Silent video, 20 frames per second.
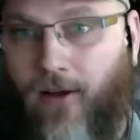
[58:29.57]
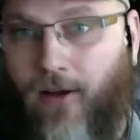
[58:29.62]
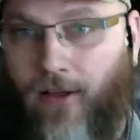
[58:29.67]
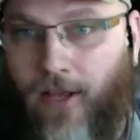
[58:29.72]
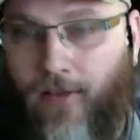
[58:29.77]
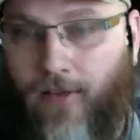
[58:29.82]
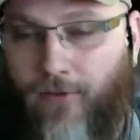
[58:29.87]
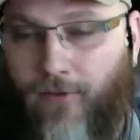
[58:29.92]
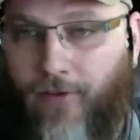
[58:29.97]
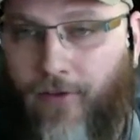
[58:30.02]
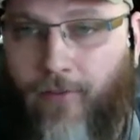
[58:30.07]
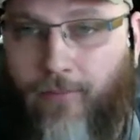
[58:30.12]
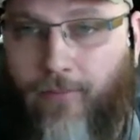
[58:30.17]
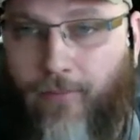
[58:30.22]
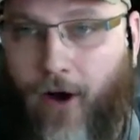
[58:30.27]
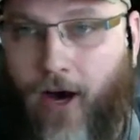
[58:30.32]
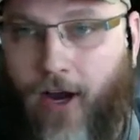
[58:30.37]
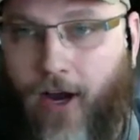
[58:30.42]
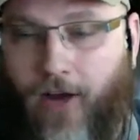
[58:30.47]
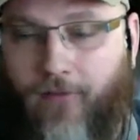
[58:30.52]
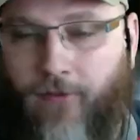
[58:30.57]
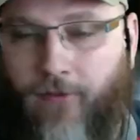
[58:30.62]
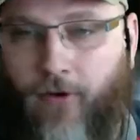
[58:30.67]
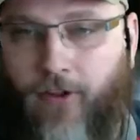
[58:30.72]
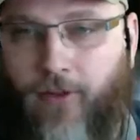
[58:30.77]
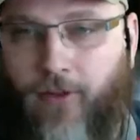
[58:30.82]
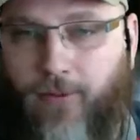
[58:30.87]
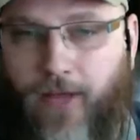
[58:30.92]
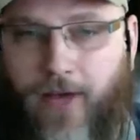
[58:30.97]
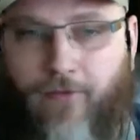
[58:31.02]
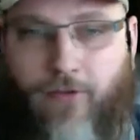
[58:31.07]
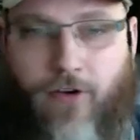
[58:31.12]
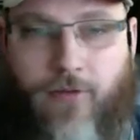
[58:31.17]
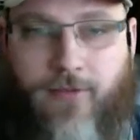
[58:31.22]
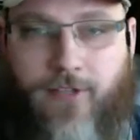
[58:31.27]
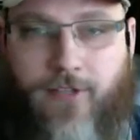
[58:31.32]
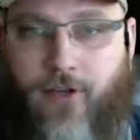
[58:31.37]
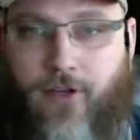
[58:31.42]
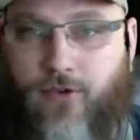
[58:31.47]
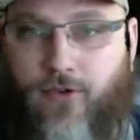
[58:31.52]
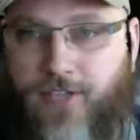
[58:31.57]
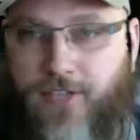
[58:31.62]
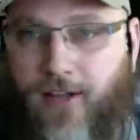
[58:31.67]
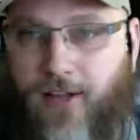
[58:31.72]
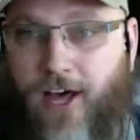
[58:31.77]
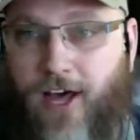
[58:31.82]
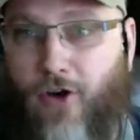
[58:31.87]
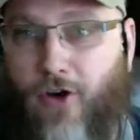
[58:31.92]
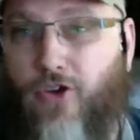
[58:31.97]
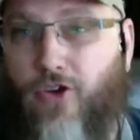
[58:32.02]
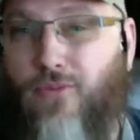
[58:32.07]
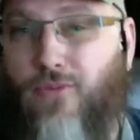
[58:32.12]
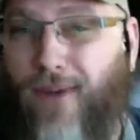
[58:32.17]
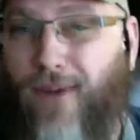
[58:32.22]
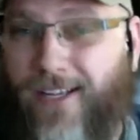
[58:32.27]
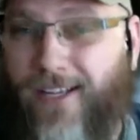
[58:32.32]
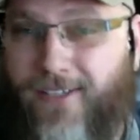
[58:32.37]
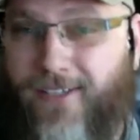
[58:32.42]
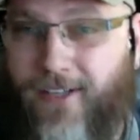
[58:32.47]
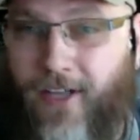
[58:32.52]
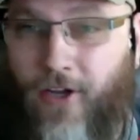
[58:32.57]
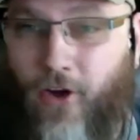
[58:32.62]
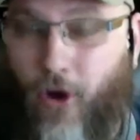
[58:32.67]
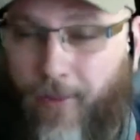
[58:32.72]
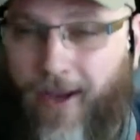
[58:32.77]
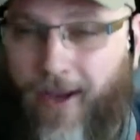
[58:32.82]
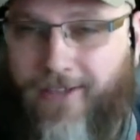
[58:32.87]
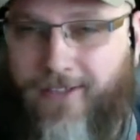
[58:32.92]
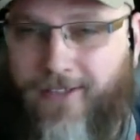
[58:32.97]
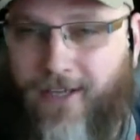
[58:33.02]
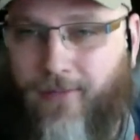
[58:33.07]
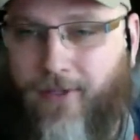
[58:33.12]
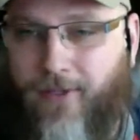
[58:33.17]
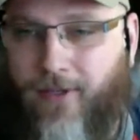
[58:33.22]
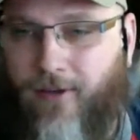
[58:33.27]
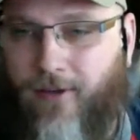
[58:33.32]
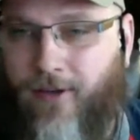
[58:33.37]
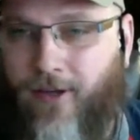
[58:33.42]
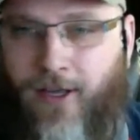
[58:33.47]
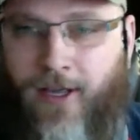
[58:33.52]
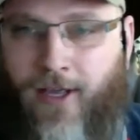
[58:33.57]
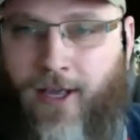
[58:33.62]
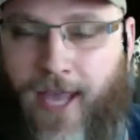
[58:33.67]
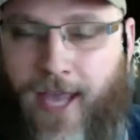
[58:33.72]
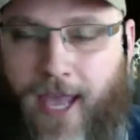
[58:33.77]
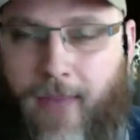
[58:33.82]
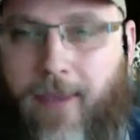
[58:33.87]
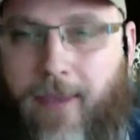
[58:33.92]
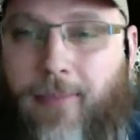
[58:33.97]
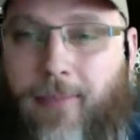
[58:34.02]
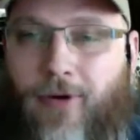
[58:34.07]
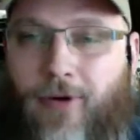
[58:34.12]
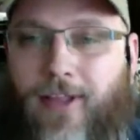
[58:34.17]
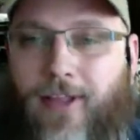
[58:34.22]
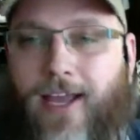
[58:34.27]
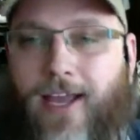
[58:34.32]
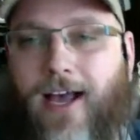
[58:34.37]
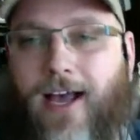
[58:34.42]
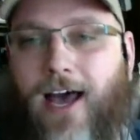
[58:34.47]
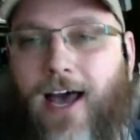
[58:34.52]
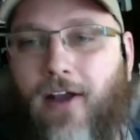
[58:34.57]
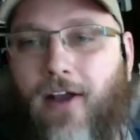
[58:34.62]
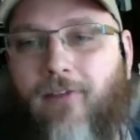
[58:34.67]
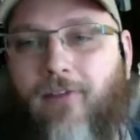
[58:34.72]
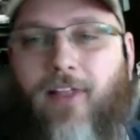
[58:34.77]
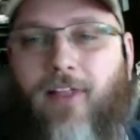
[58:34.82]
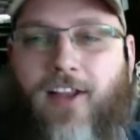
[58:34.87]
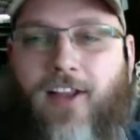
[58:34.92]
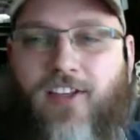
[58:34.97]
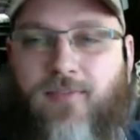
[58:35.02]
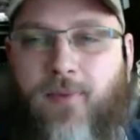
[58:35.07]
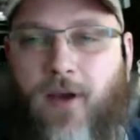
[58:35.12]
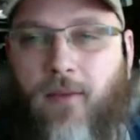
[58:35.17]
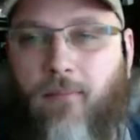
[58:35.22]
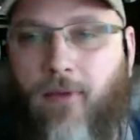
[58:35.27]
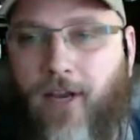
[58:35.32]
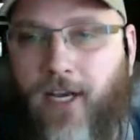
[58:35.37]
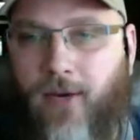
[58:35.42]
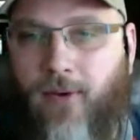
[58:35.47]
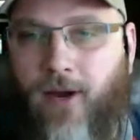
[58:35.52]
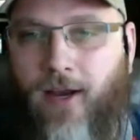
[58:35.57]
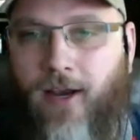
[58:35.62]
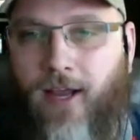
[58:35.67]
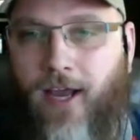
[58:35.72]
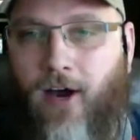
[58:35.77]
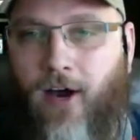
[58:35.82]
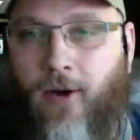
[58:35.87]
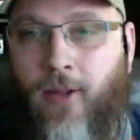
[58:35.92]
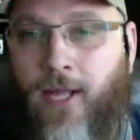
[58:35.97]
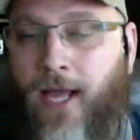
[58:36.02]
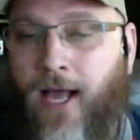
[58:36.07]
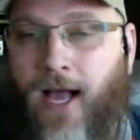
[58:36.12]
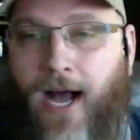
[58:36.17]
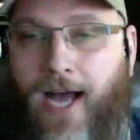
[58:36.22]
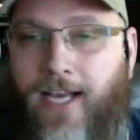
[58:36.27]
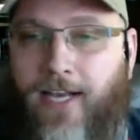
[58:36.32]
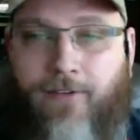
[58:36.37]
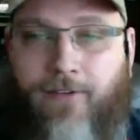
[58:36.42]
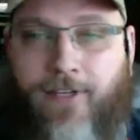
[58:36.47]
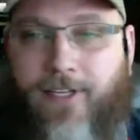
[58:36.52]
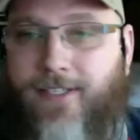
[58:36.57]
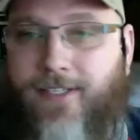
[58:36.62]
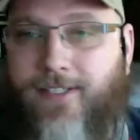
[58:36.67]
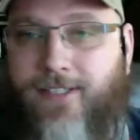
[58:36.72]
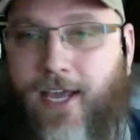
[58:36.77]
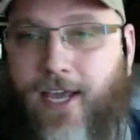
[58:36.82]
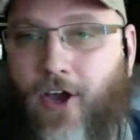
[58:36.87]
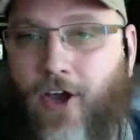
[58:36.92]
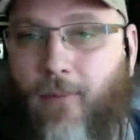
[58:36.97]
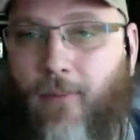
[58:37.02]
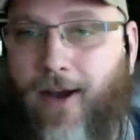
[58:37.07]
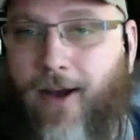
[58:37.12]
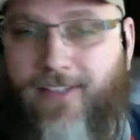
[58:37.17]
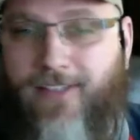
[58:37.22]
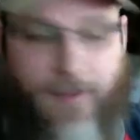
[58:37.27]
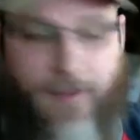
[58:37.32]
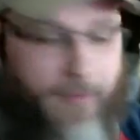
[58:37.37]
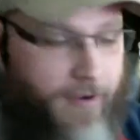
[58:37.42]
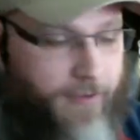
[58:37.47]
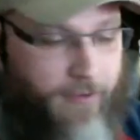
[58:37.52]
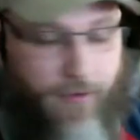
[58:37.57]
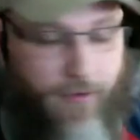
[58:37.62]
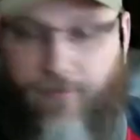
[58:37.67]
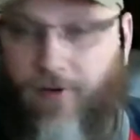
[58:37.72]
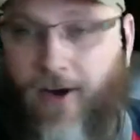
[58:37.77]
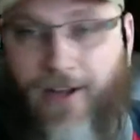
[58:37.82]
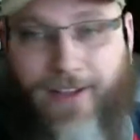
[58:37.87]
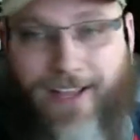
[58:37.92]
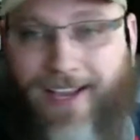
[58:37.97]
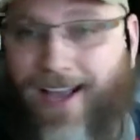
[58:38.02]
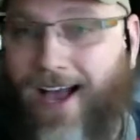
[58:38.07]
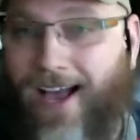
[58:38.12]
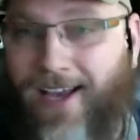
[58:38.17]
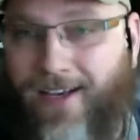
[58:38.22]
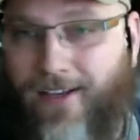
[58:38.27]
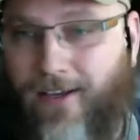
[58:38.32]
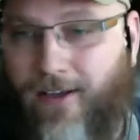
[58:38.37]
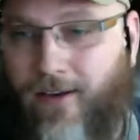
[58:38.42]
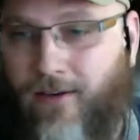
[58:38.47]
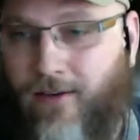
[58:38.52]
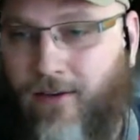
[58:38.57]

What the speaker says: If you haven't bought off of one of the platforms that you sell on or you might sell on, go buy something. And people are like, I don't have a lot of spare money right now. I definitely didn't say go buy something for fun like I did.